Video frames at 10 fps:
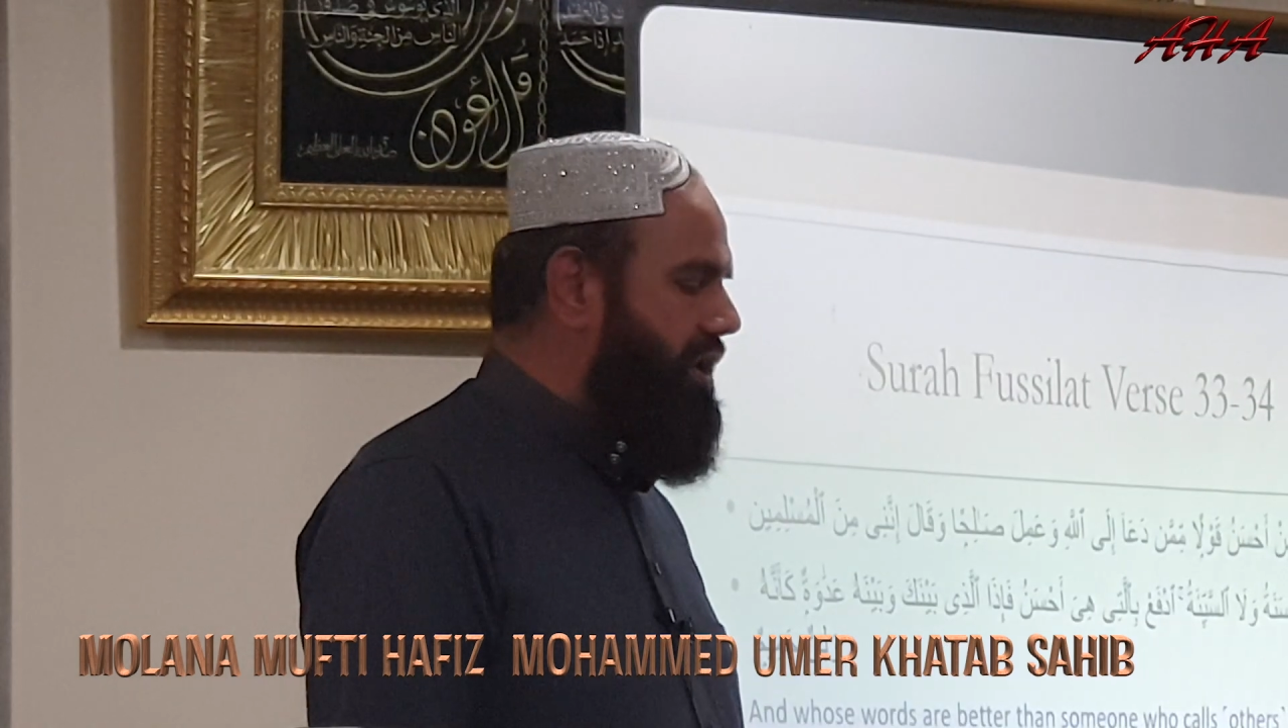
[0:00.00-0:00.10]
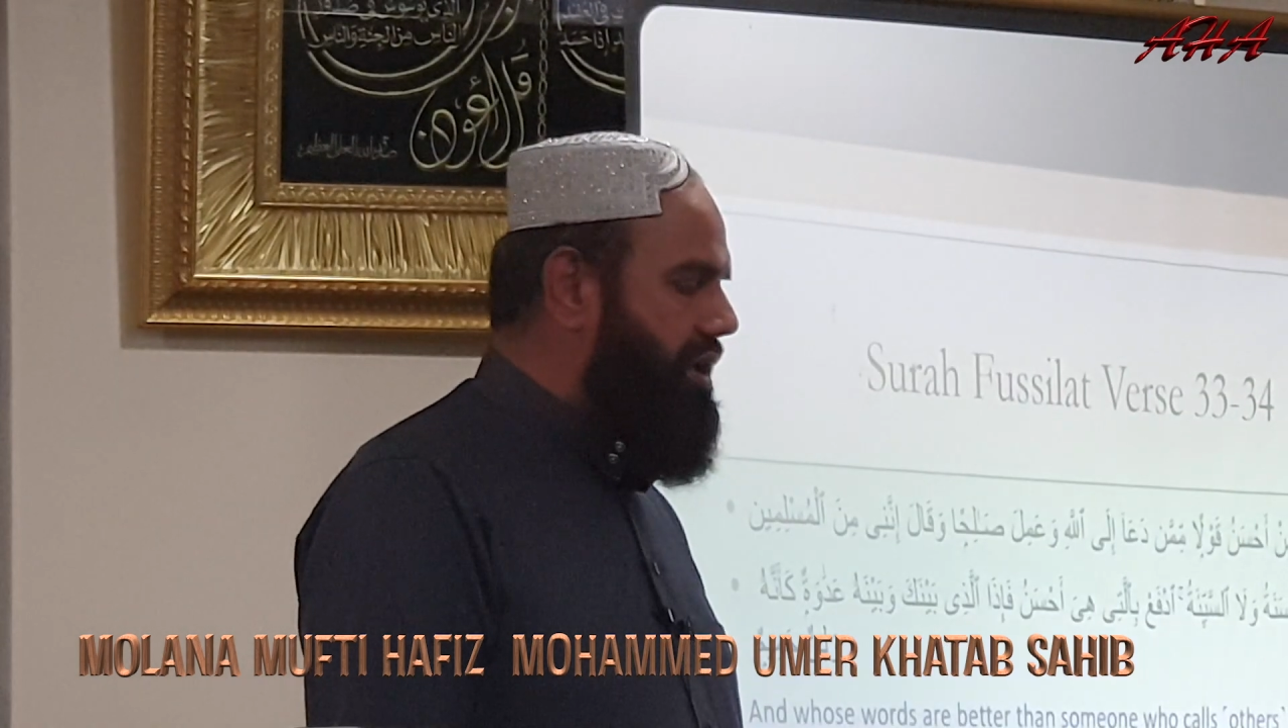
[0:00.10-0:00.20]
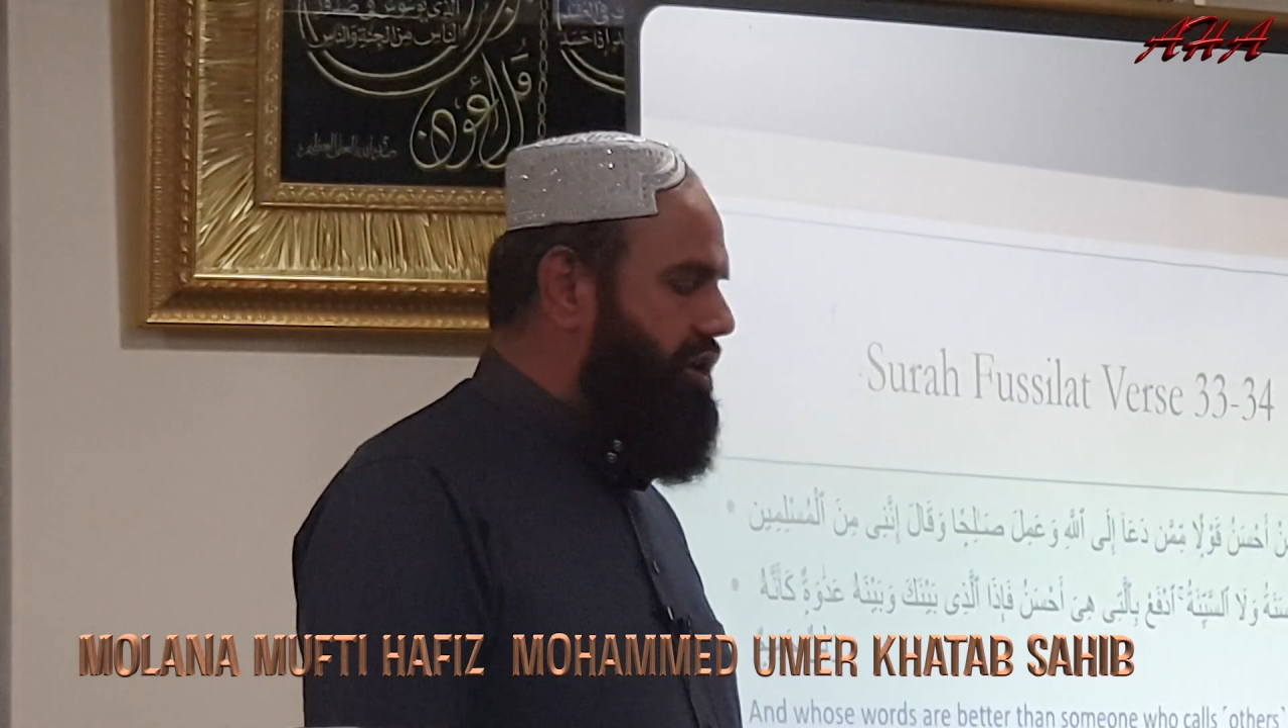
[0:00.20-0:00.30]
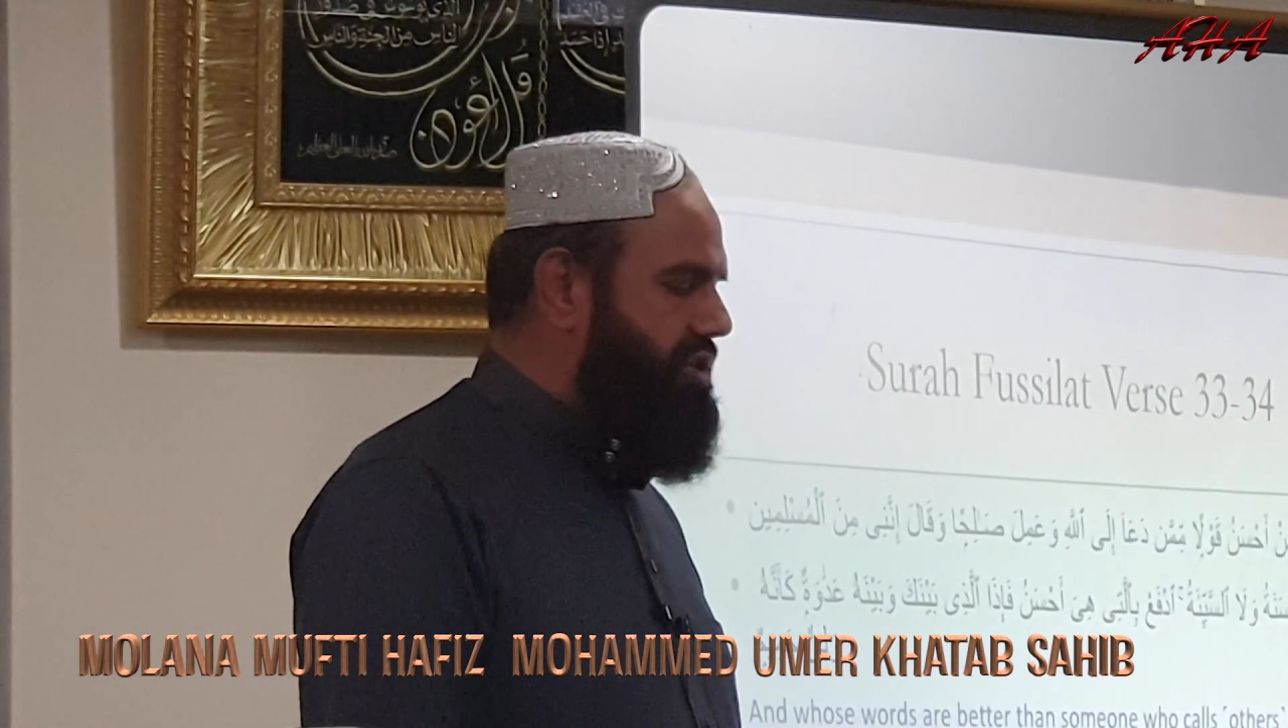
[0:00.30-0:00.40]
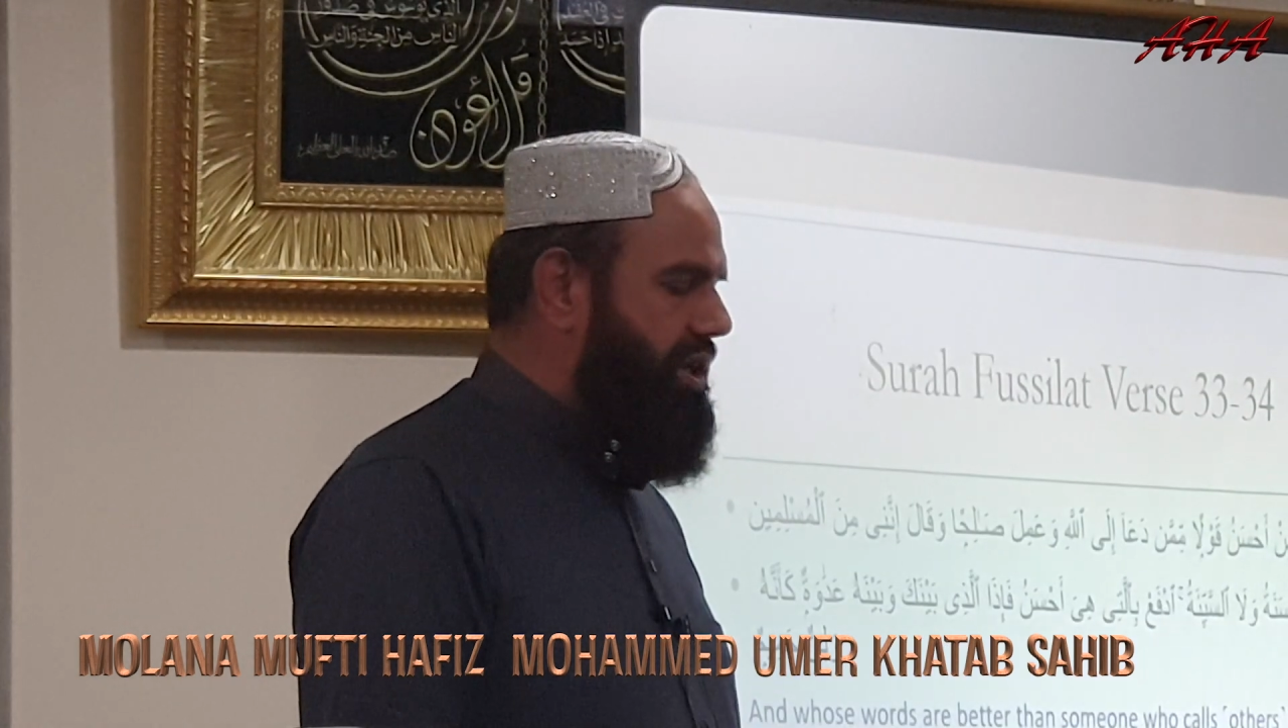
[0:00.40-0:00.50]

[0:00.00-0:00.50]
you say